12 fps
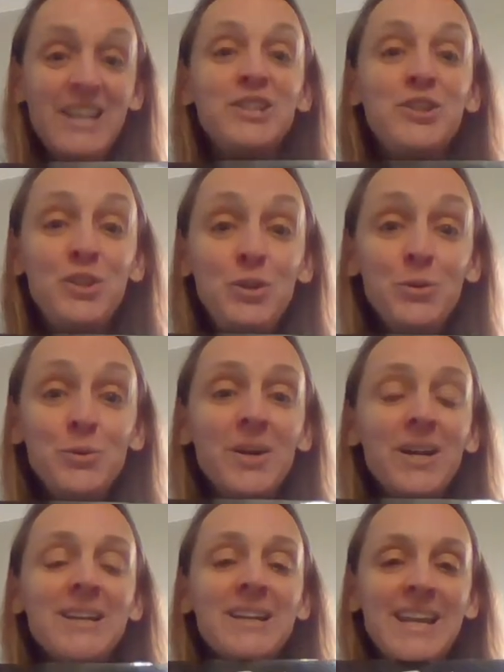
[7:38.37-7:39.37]

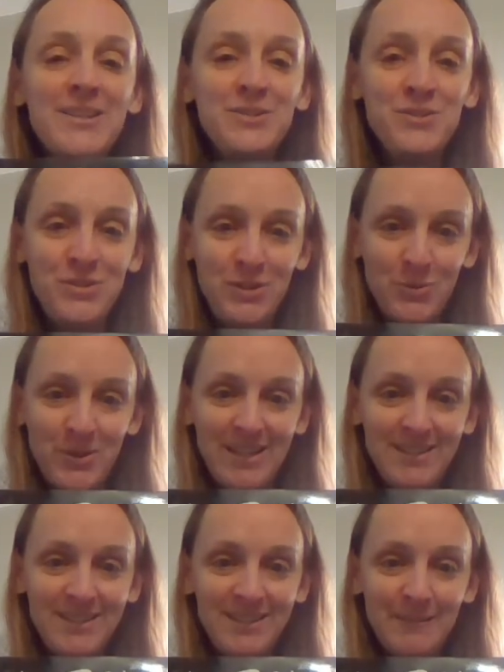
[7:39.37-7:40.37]
You can do
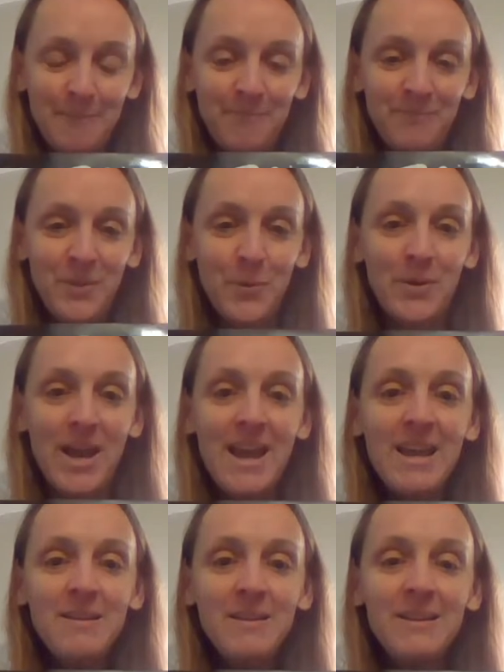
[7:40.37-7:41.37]
it.
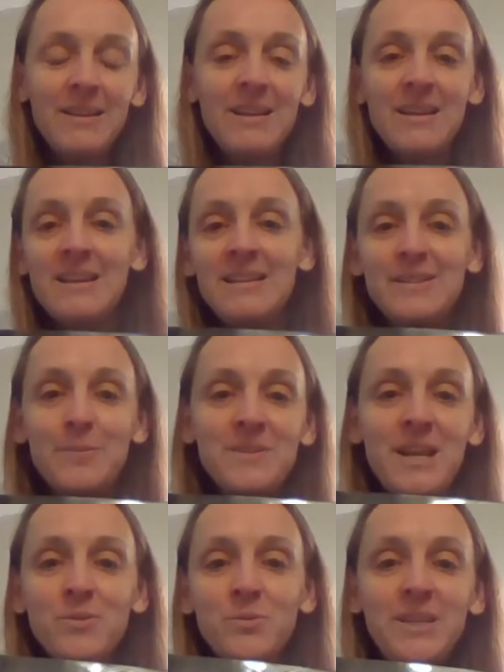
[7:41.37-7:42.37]
Okay?
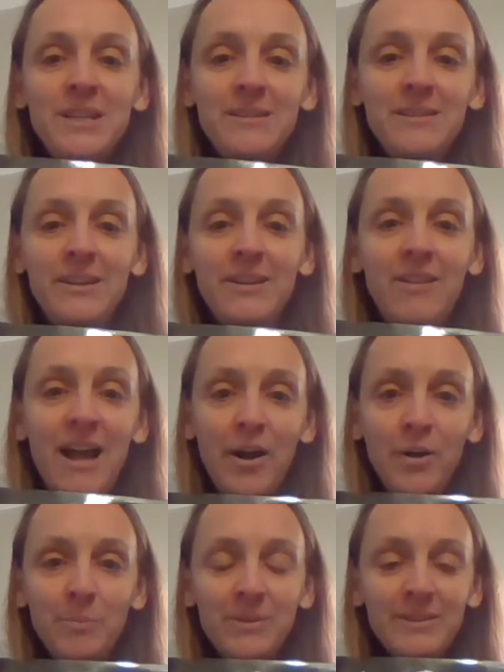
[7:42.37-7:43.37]
Sometimes we need a little
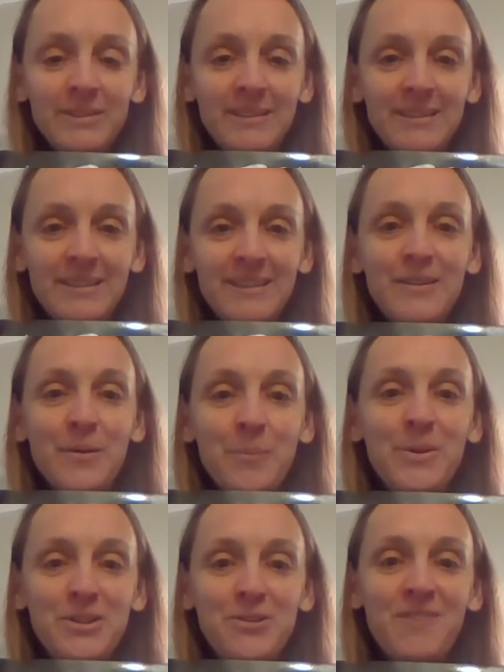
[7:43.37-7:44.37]
help,
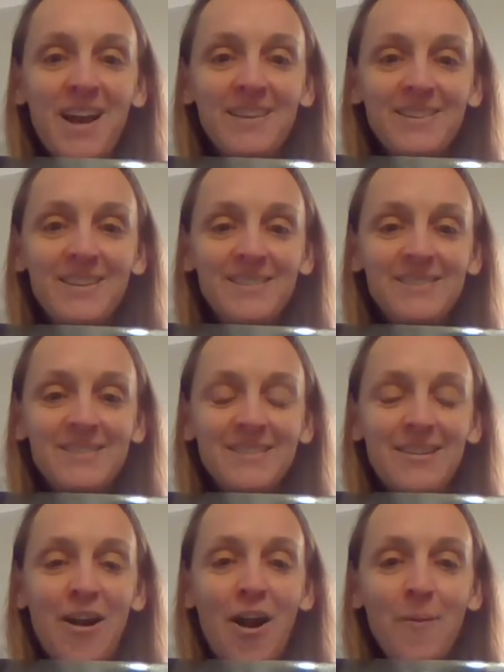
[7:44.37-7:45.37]
but you've got this.
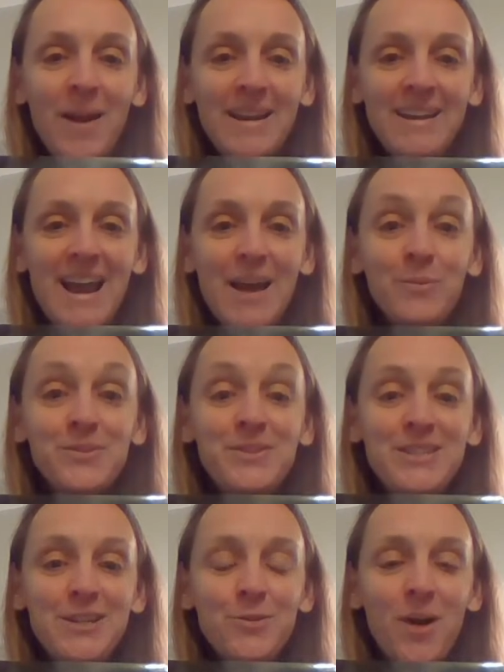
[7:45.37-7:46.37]
All right. I will
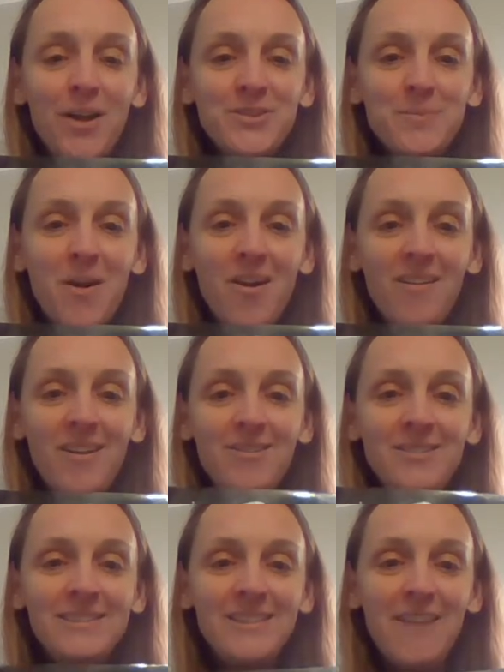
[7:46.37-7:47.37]
see you all
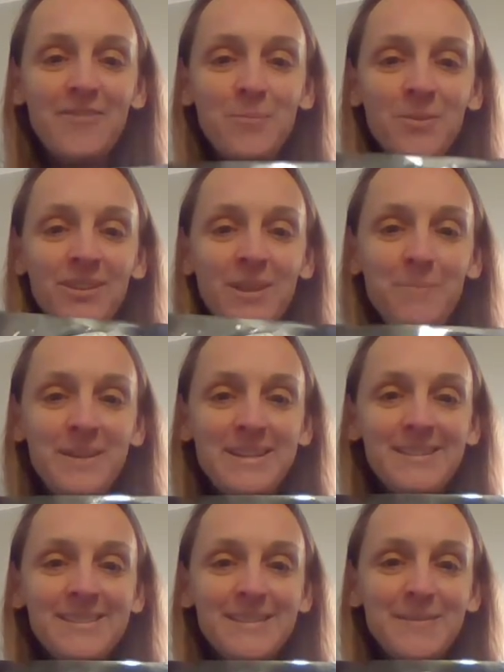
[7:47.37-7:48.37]
tomorrow. Love you, brilliant
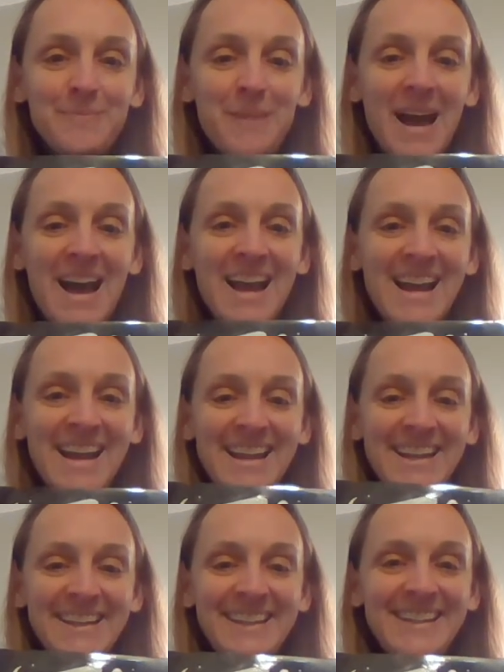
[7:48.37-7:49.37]
bees.
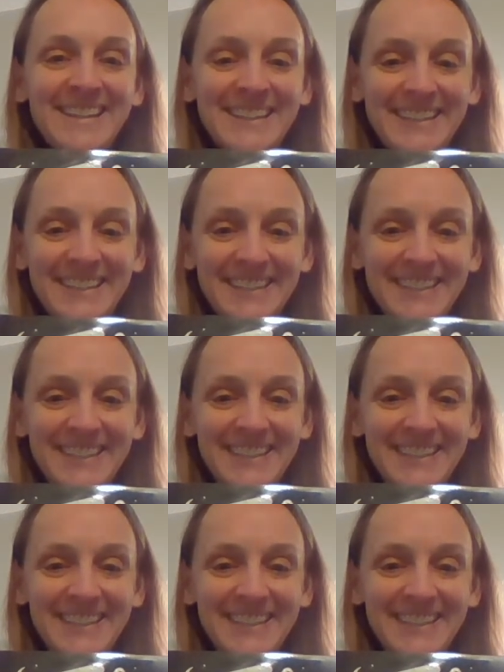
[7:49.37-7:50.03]
Bye.